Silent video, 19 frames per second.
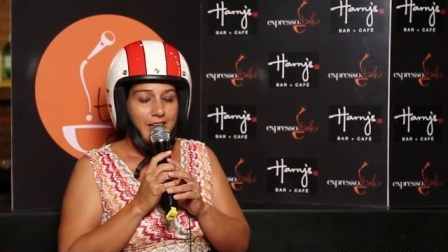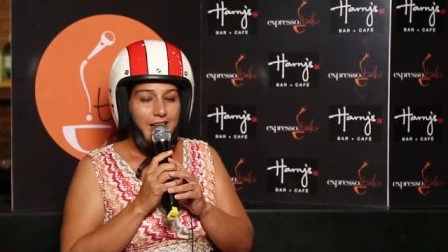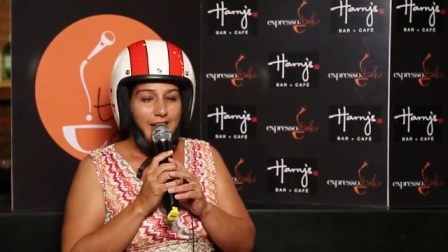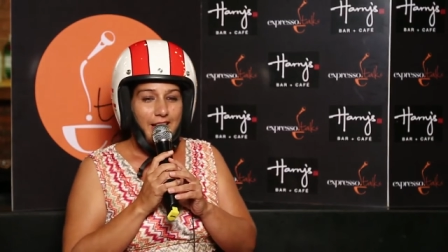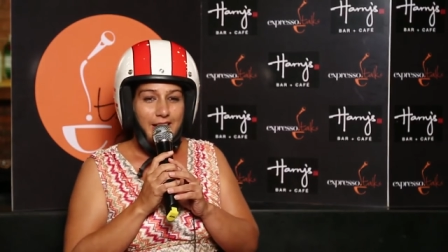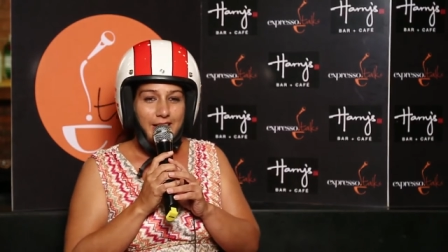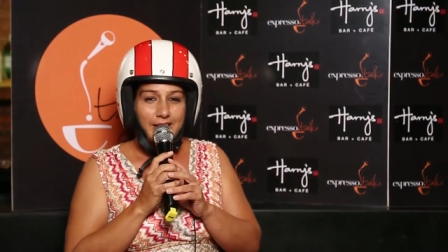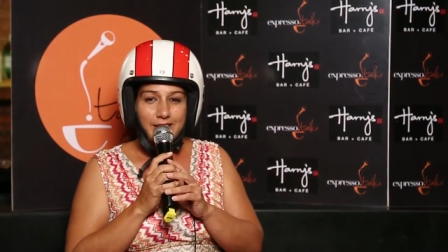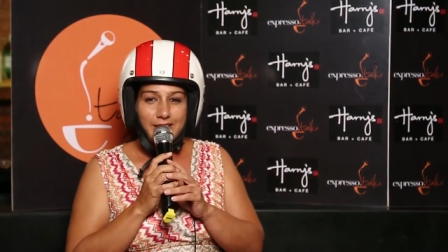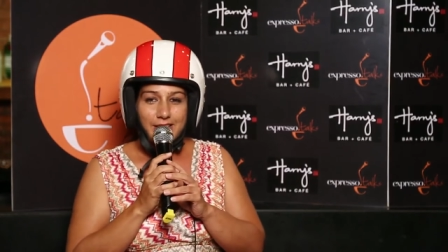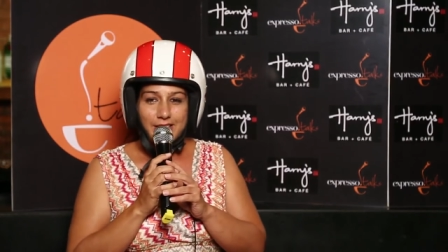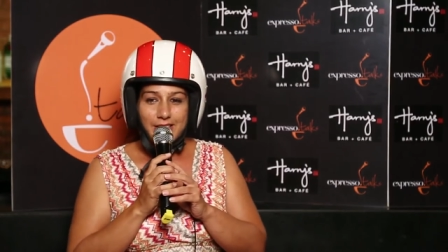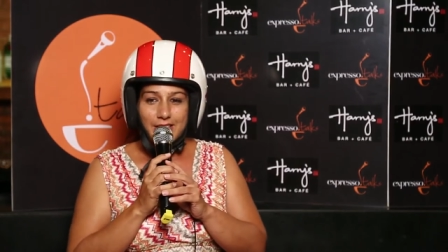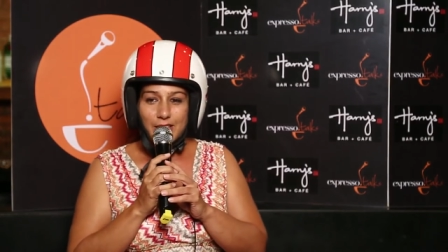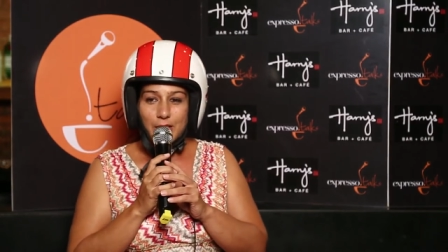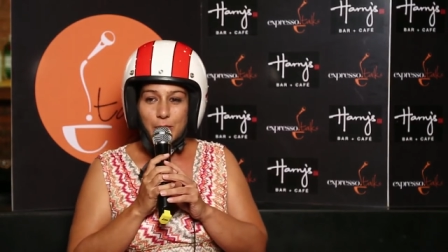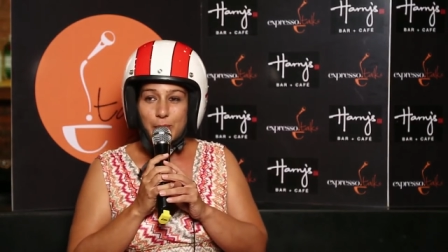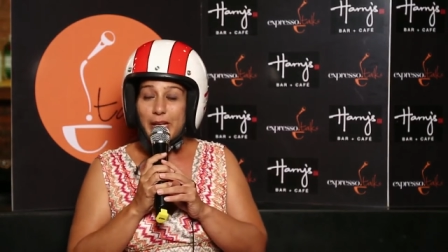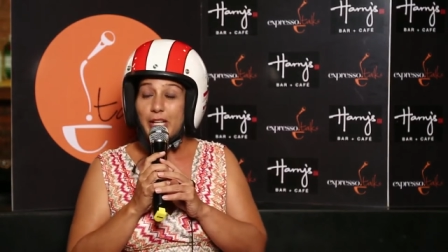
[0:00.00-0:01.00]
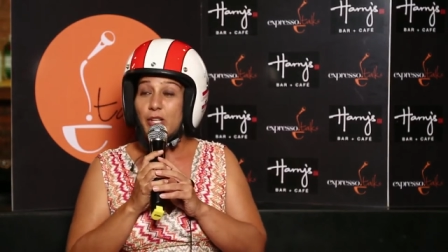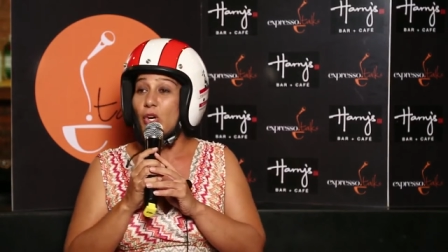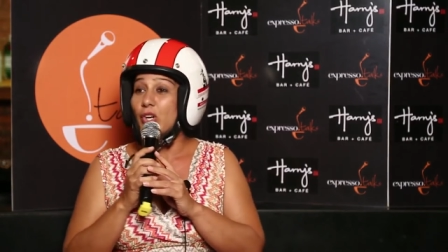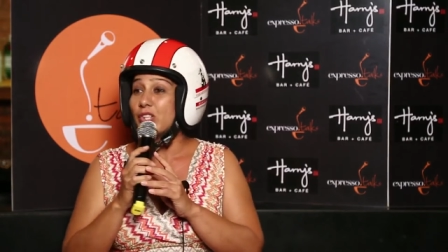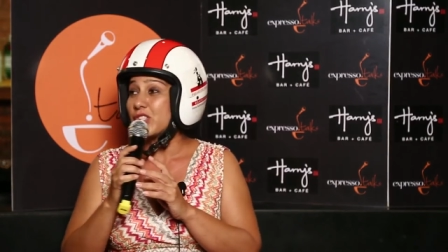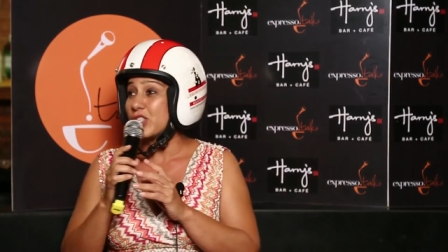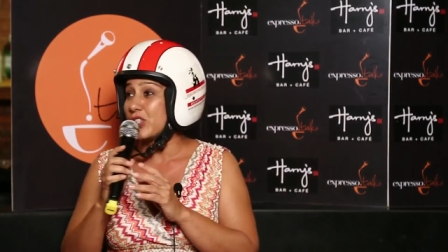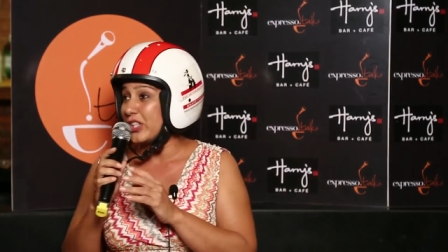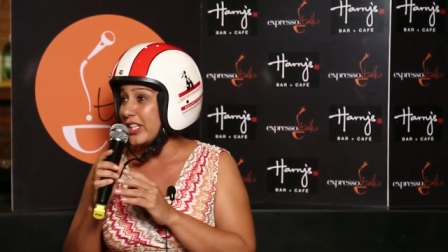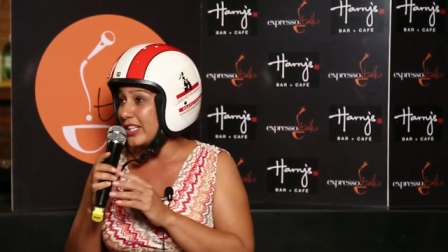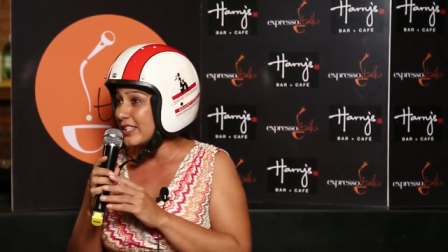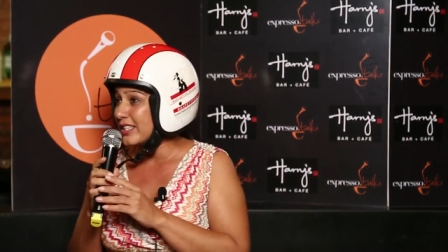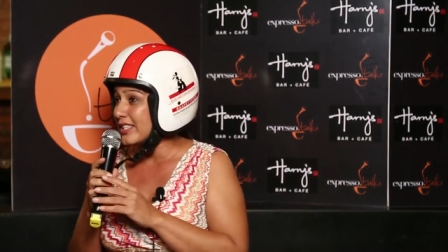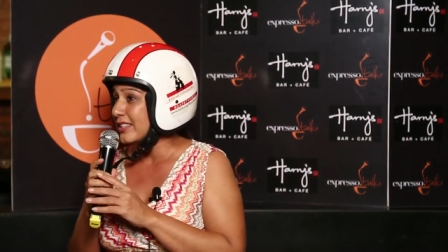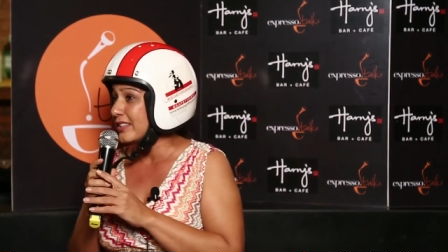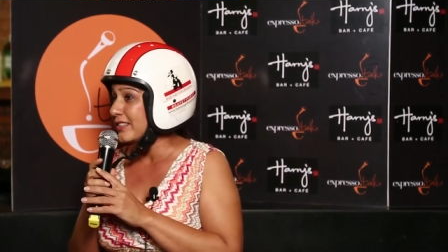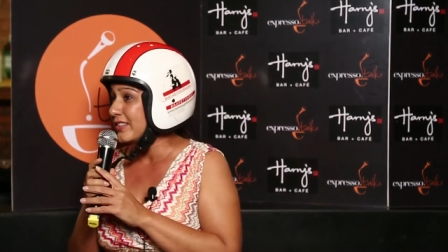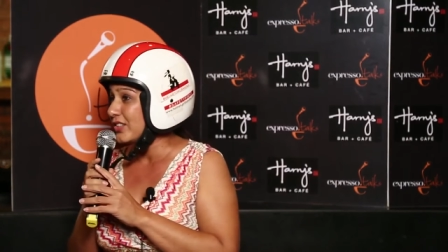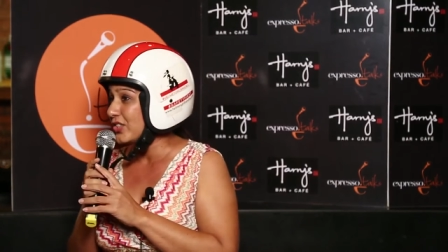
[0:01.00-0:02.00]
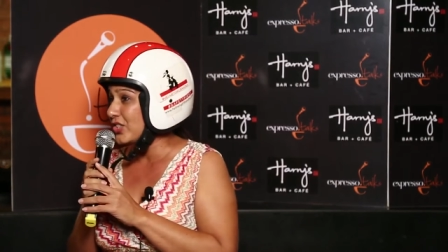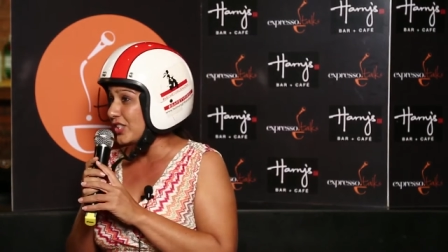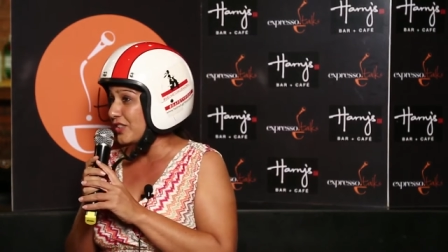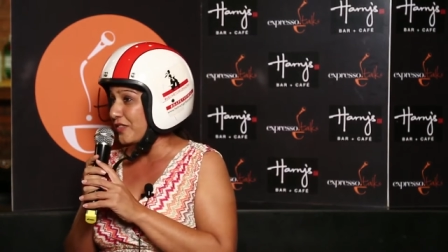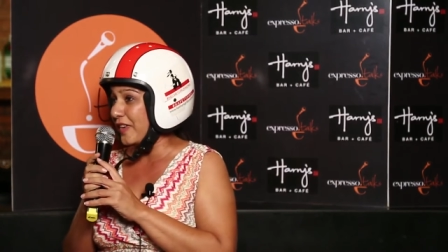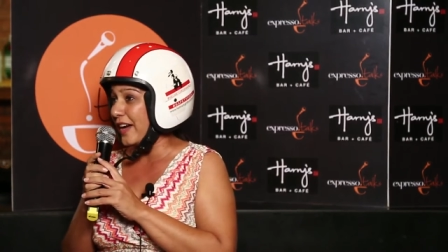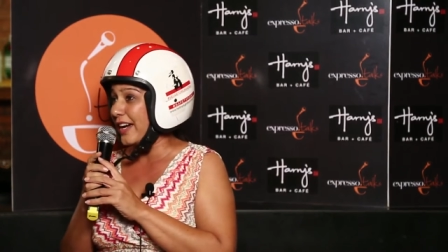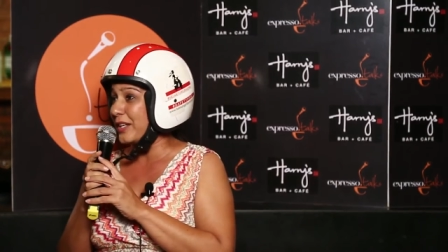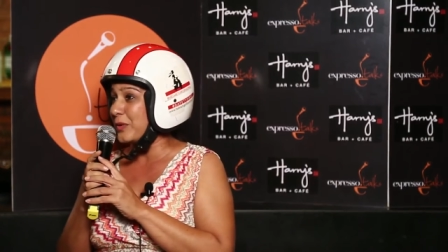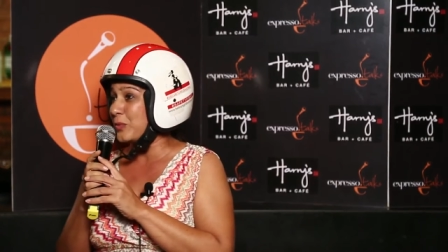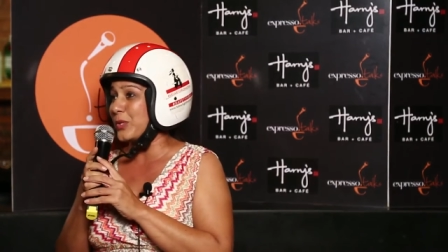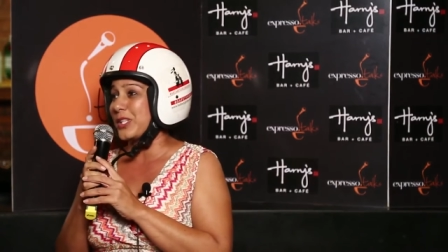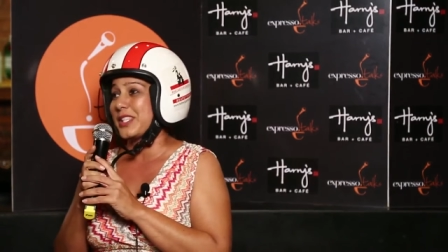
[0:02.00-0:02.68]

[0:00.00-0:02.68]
and uh, by God's grace, she's fine.